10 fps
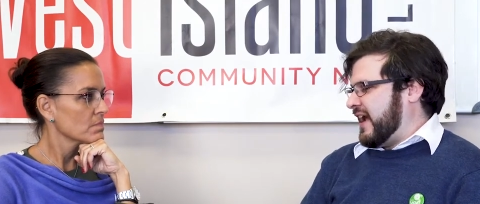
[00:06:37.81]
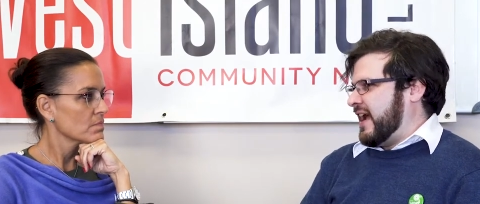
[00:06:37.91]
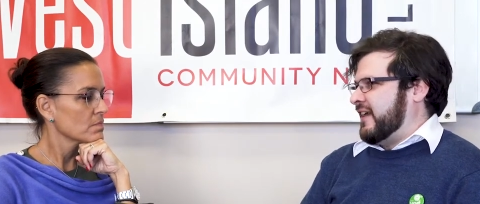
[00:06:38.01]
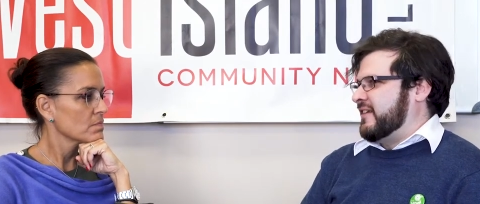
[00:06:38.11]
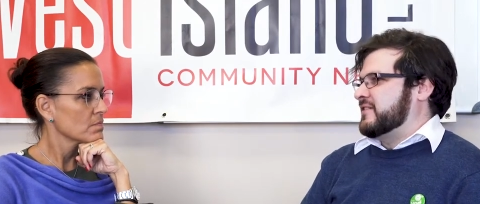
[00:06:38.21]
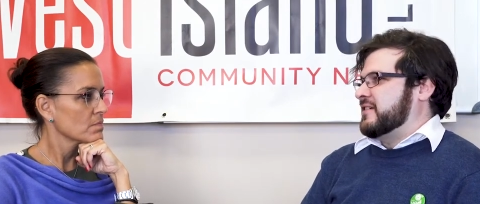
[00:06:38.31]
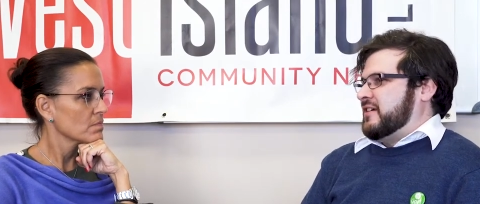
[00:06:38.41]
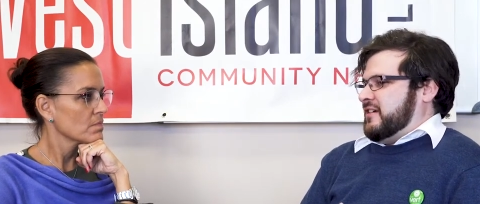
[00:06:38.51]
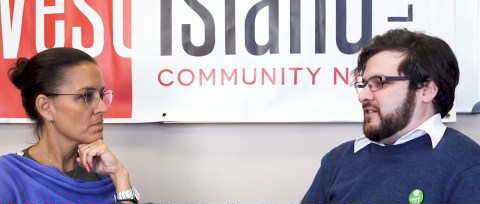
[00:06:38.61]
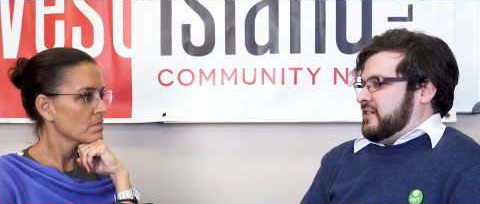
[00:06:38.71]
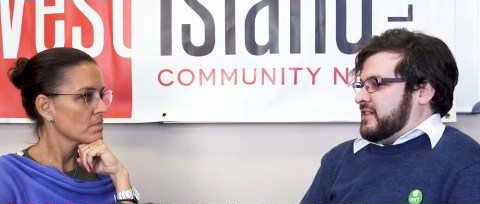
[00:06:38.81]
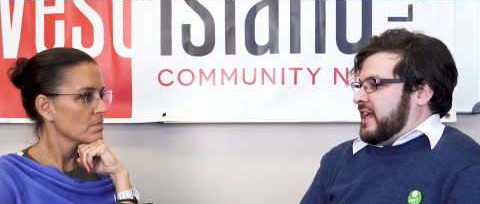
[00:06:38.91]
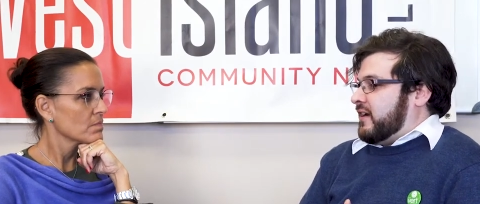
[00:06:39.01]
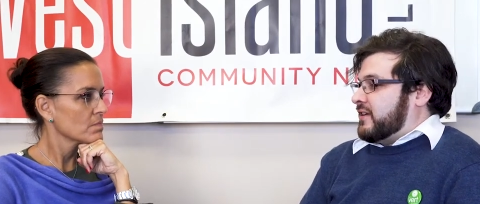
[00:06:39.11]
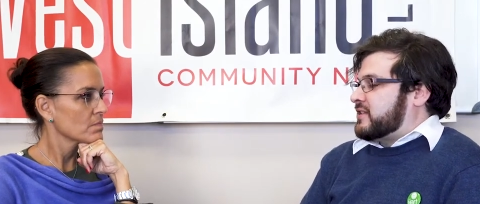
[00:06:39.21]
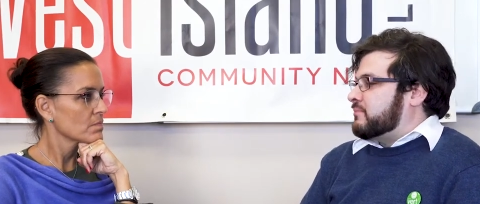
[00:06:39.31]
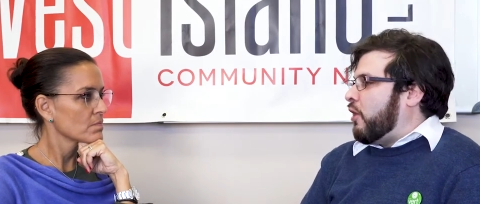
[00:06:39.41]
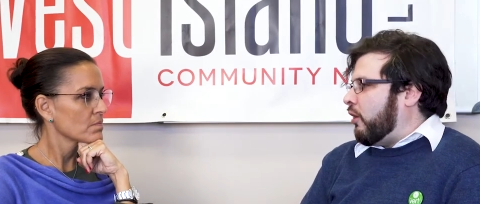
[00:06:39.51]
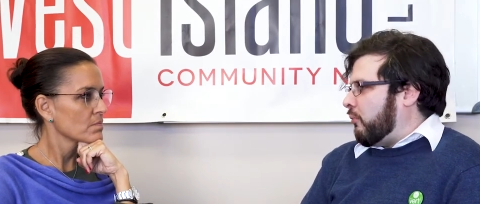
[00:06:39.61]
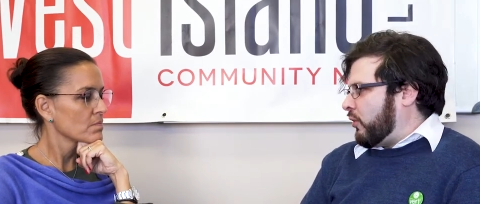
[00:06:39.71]
Speaker 1: and to take a
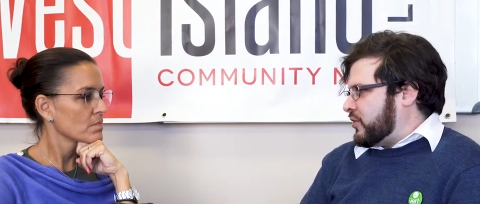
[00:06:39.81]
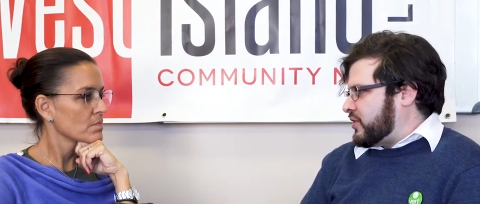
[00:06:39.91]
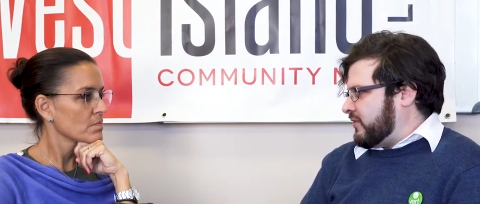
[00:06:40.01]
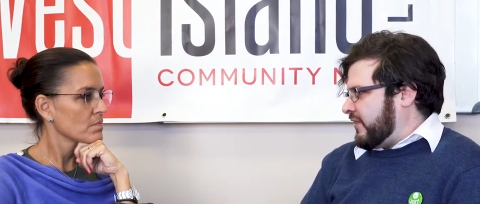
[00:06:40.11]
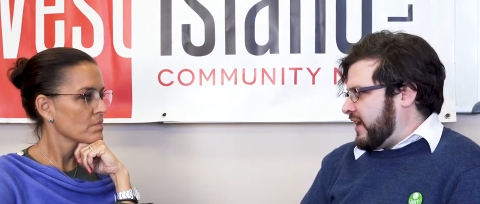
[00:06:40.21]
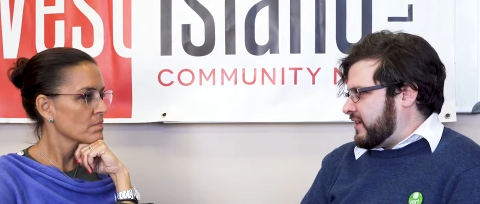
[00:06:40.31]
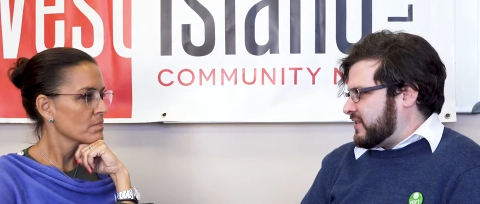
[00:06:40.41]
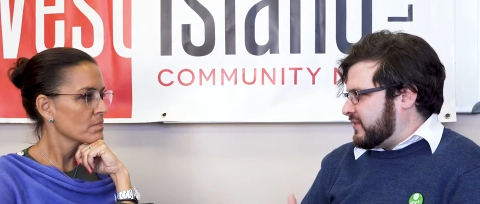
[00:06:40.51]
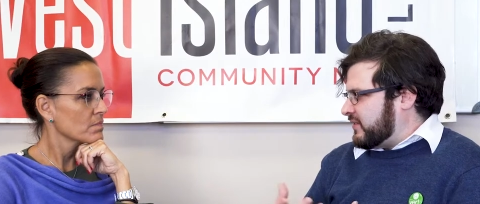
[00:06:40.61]
small portion of that